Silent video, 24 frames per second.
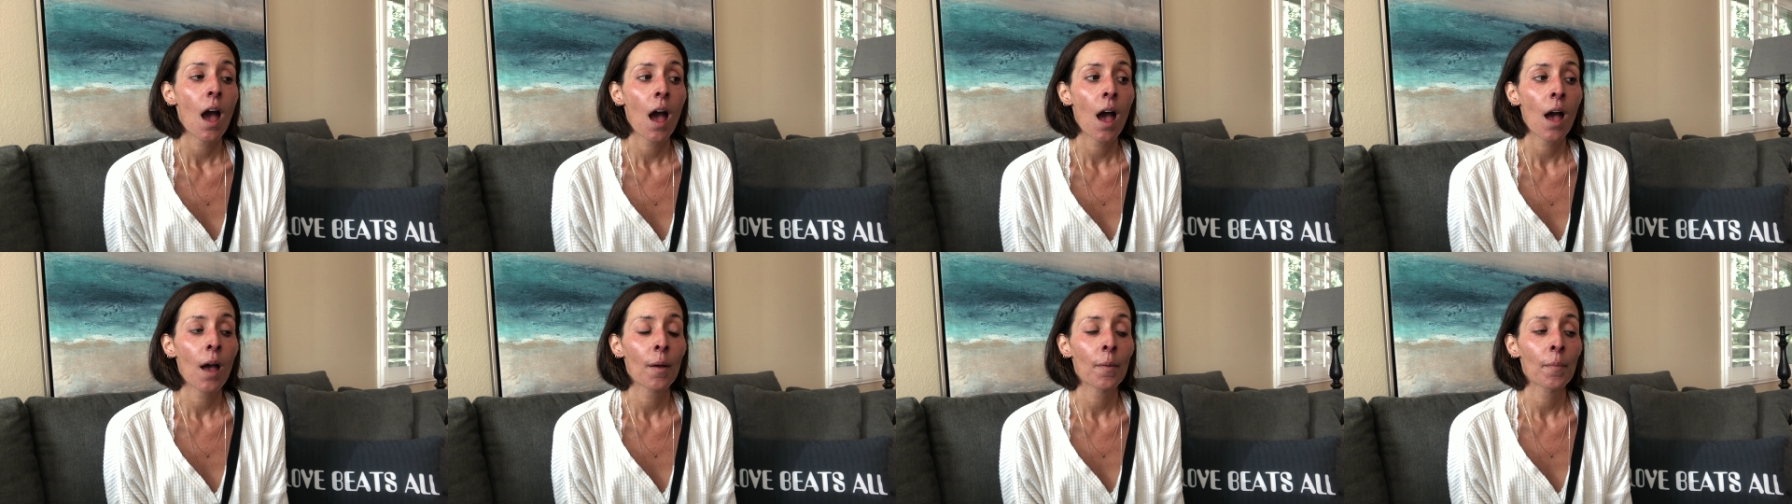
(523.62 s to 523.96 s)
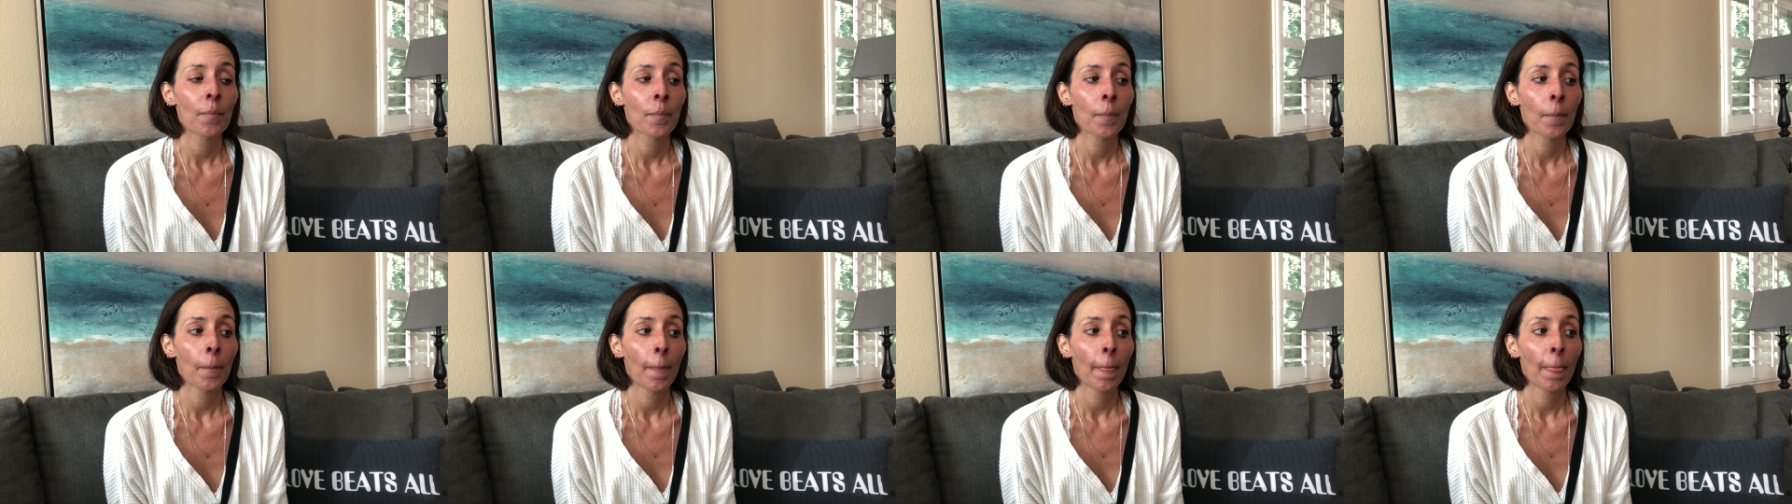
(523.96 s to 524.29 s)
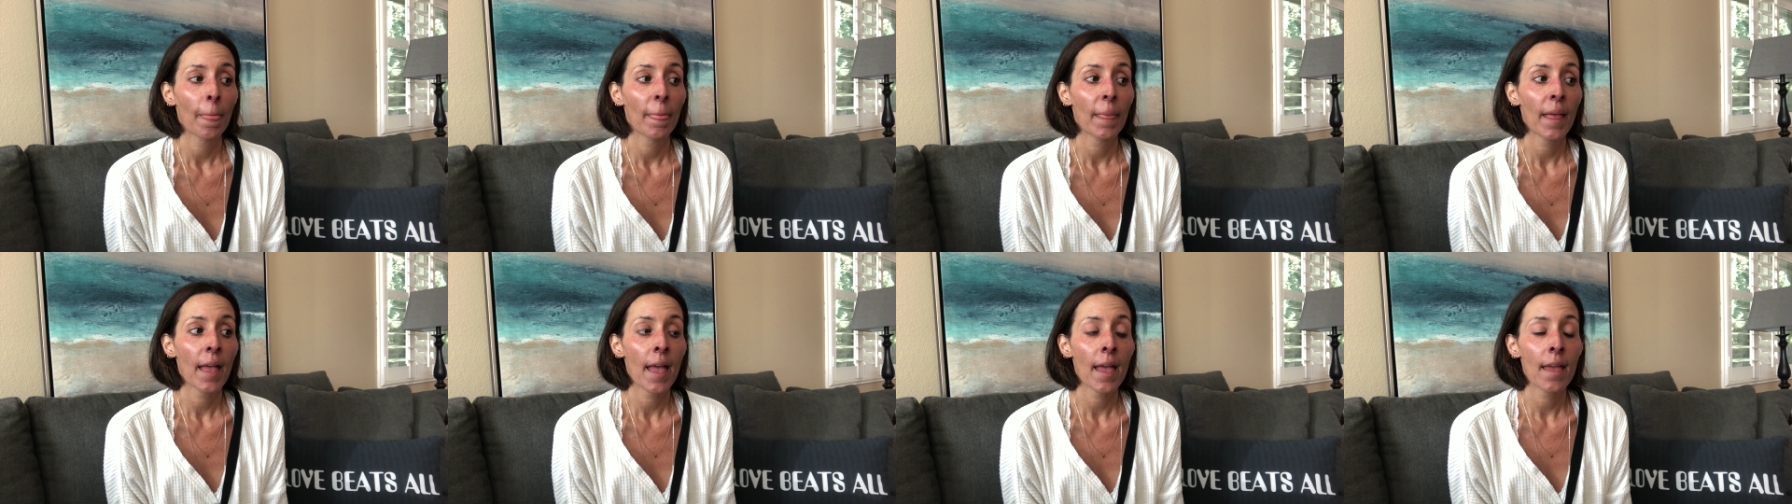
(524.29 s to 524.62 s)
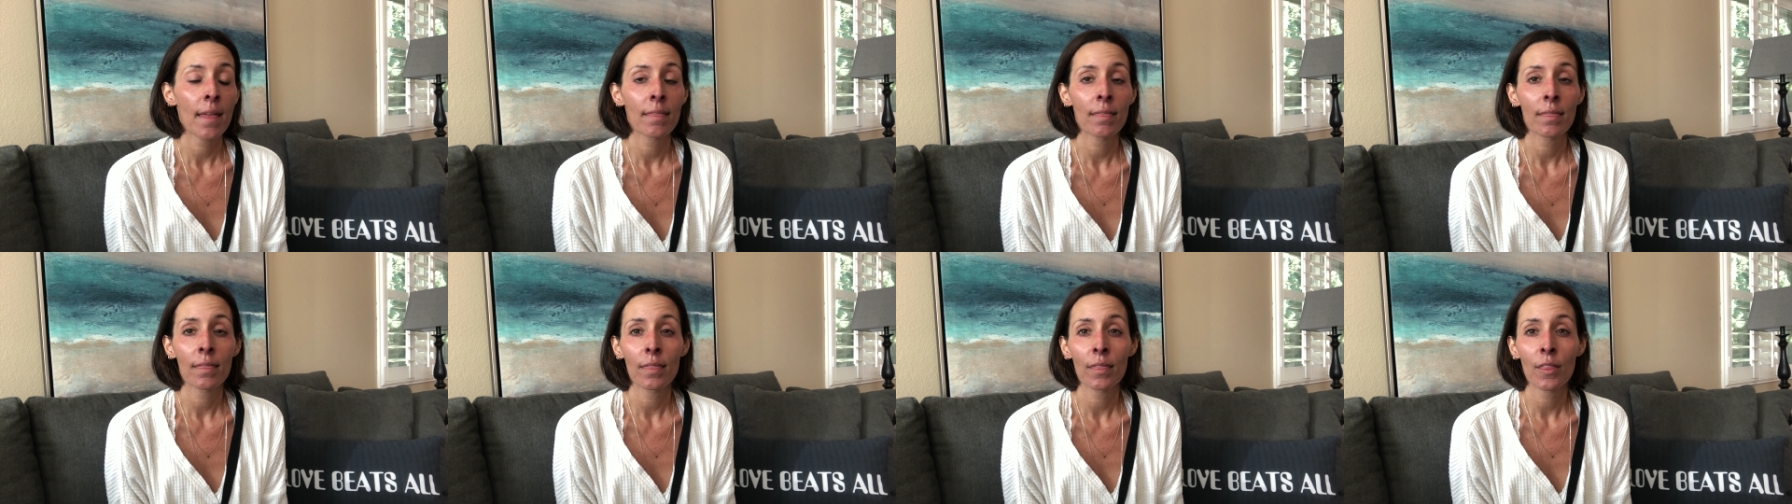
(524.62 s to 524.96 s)
Um,
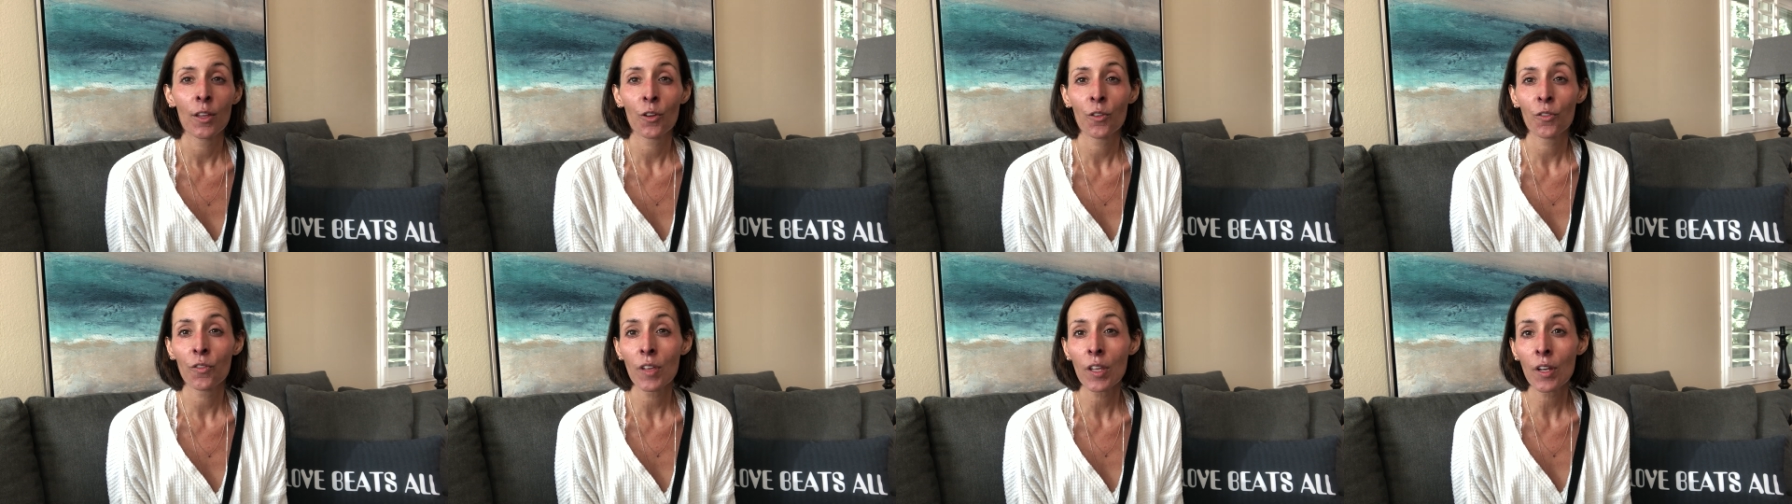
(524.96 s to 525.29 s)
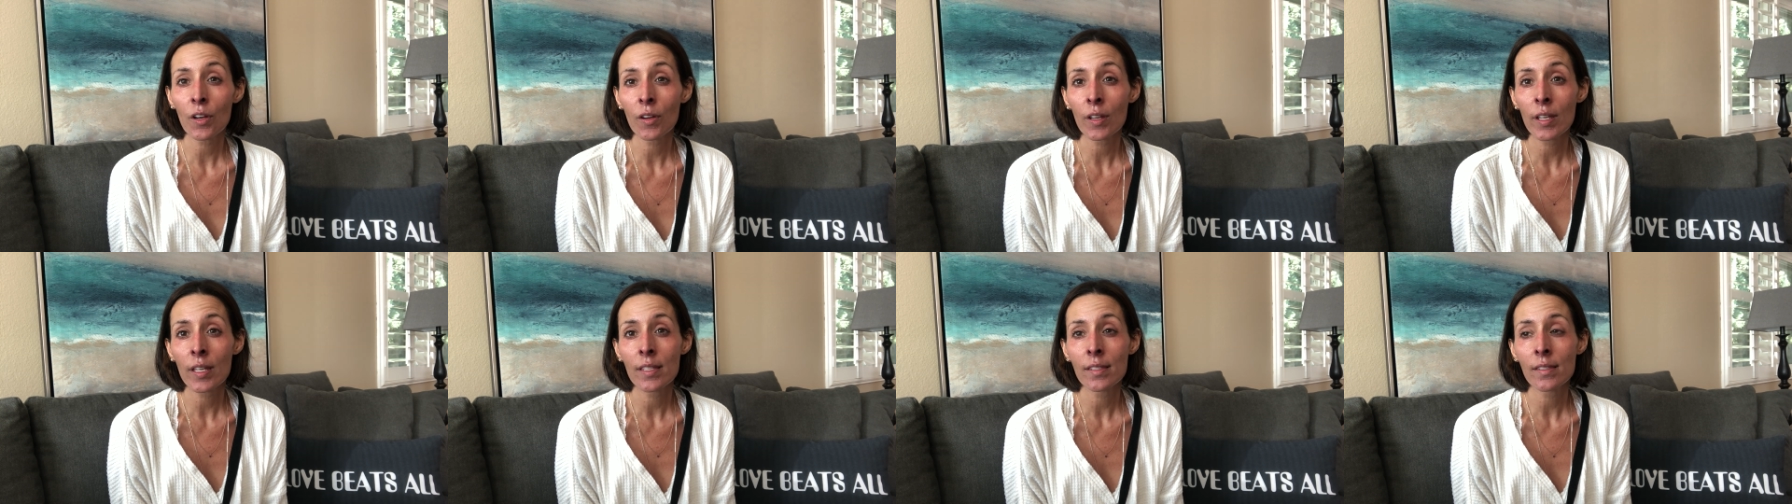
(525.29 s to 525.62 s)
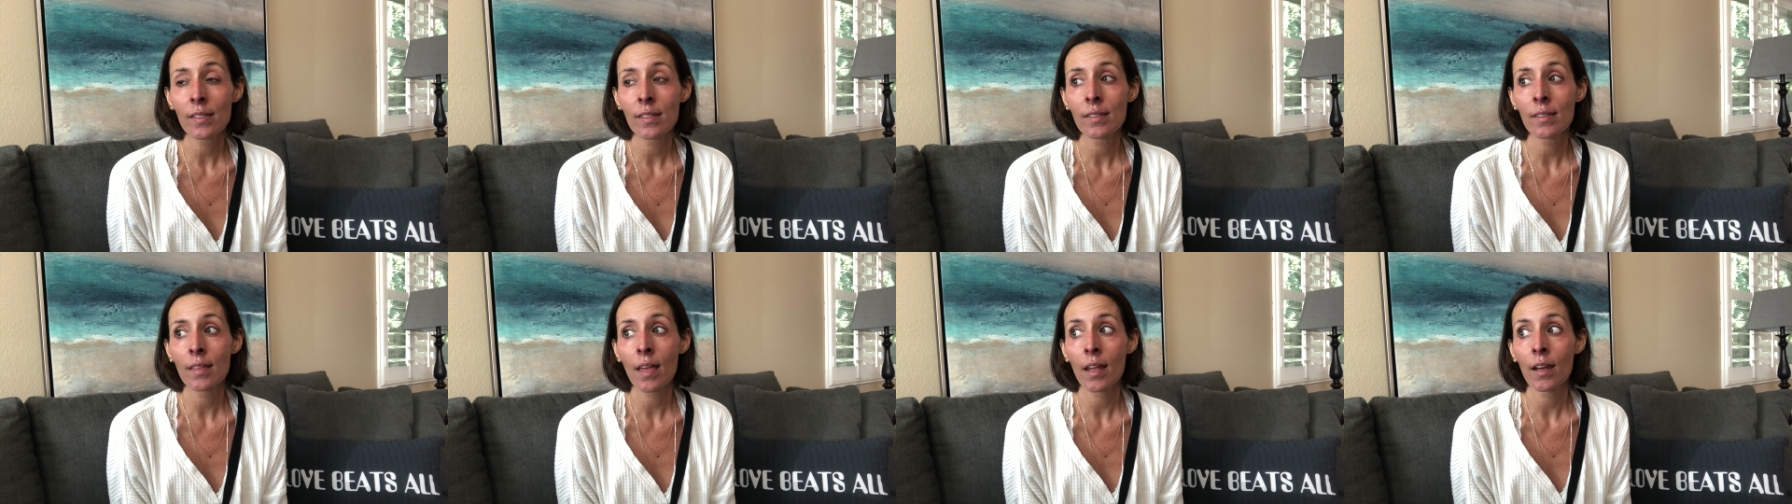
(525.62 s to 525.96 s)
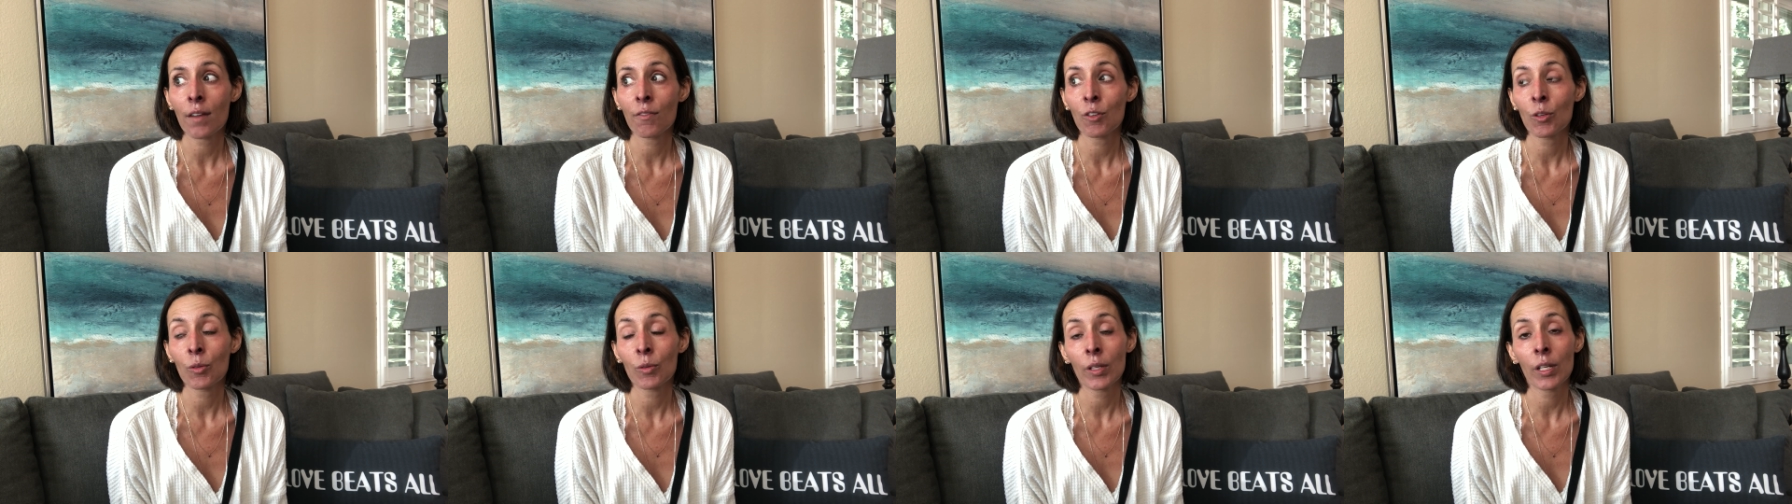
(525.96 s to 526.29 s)
and their fear is is that
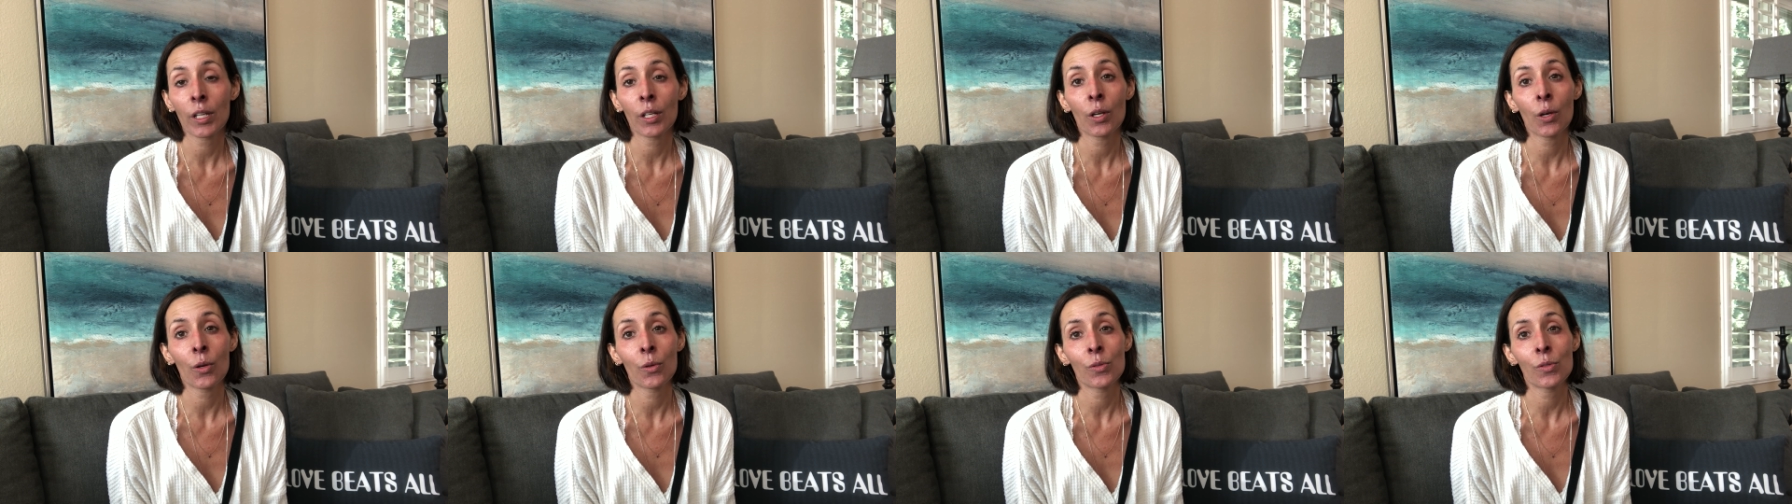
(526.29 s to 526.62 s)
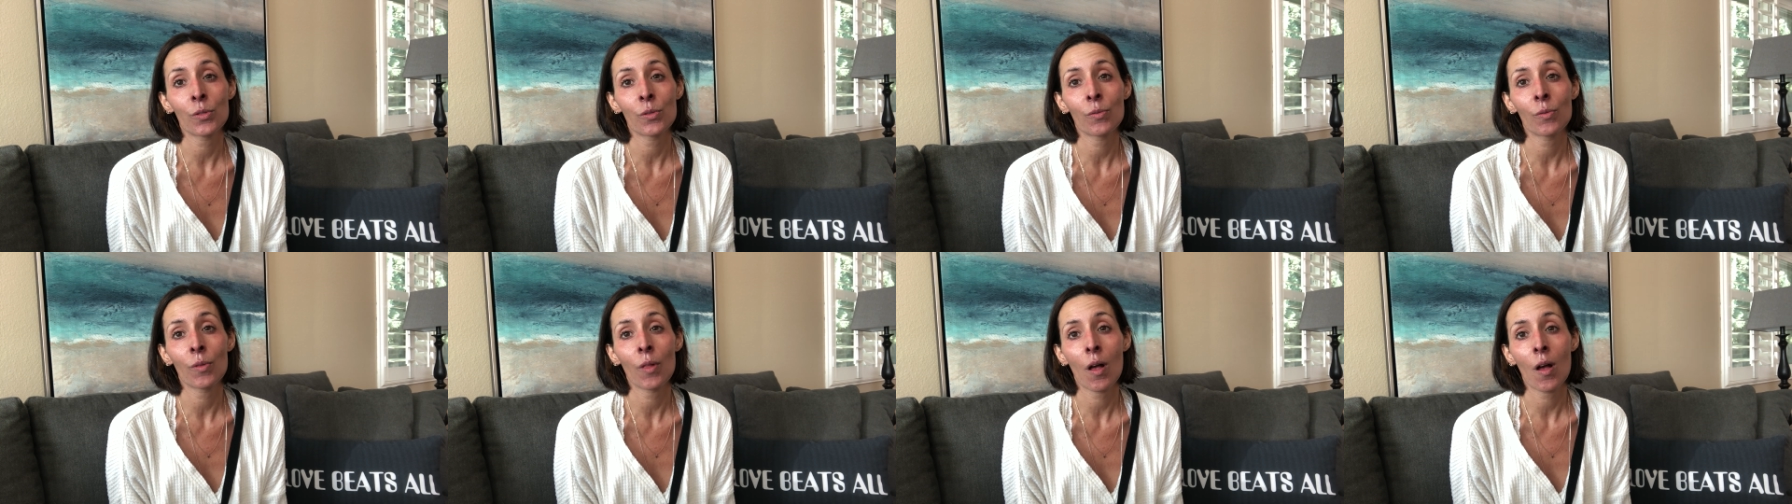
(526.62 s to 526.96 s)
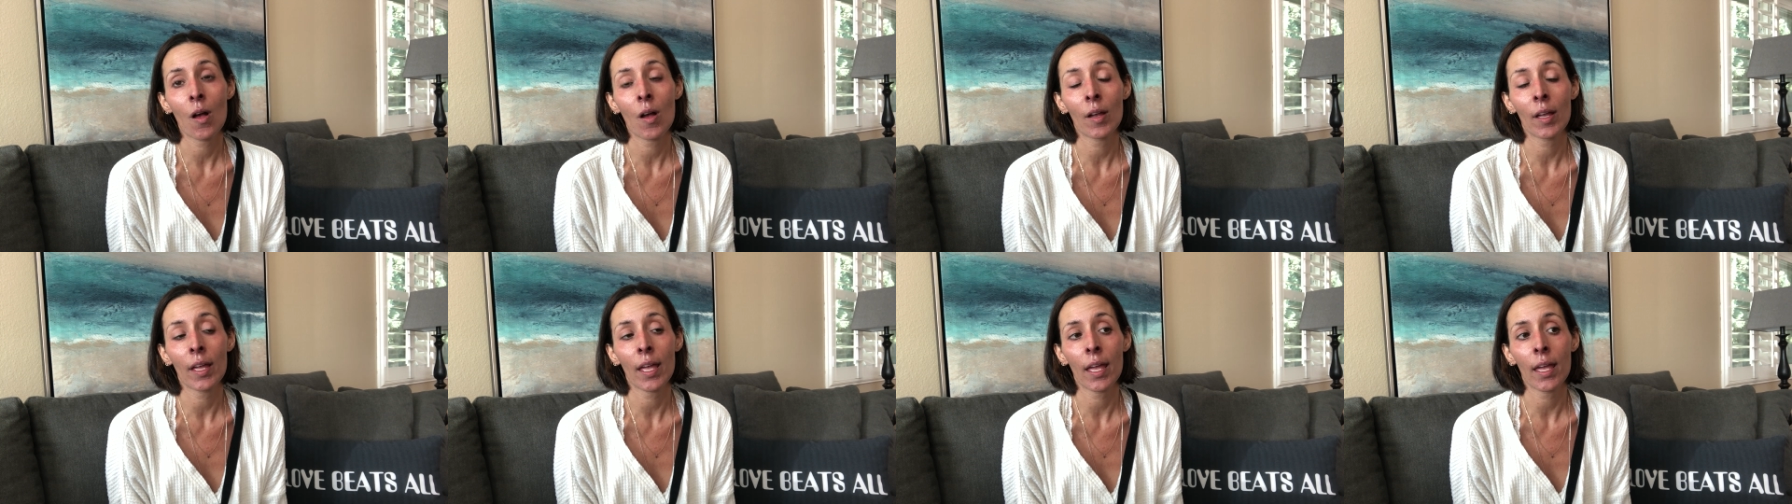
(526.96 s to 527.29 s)
if you let it go too long,